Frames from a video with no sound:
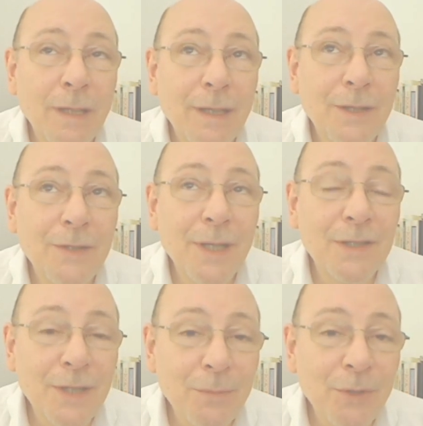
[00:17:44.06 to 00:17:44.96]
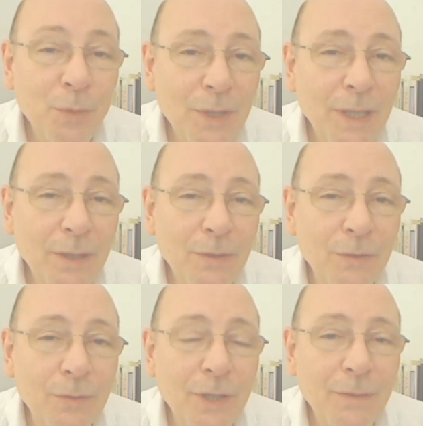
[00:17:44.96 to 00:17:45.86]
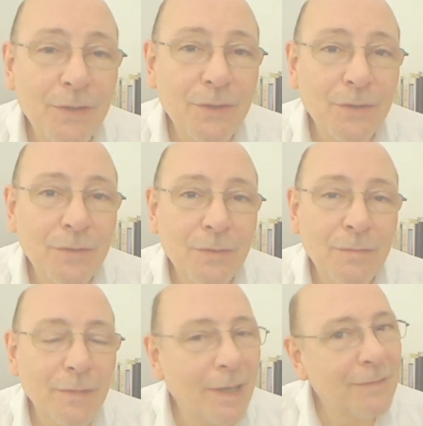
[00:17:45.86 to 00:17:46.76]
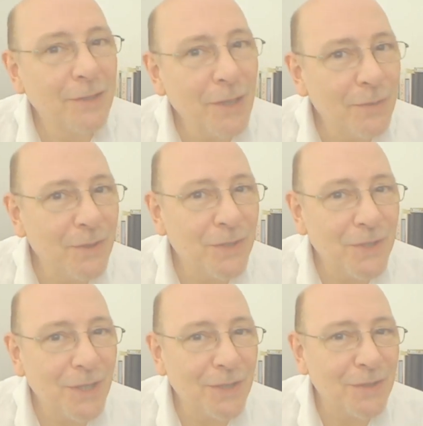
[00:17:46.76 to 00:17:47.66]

It's accepting what I can do. Courage, I, you know, this is it.